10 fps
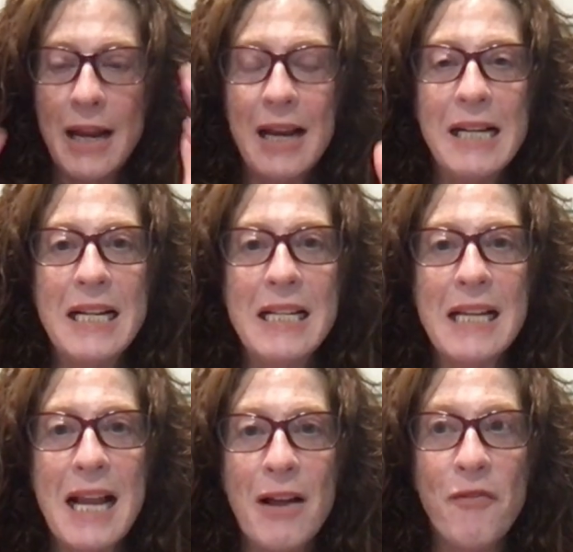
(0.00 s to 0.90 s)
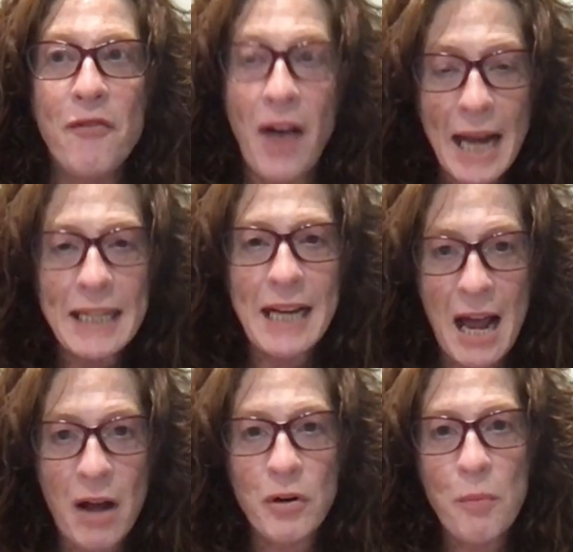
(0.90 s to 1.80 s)
is find
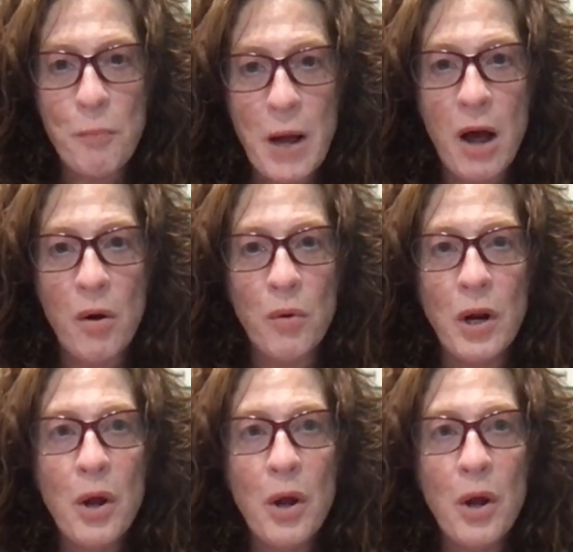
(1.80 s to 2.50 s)
out about